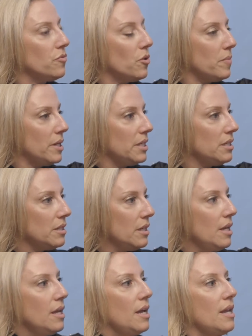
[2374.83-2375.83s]
of their money.
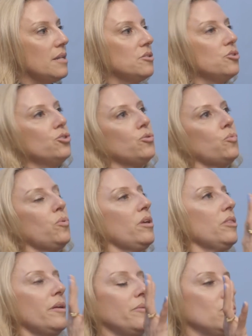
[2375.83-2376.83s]
It has to do
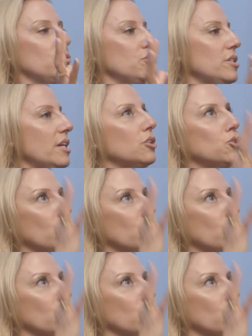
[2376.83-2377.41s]
with, there's just like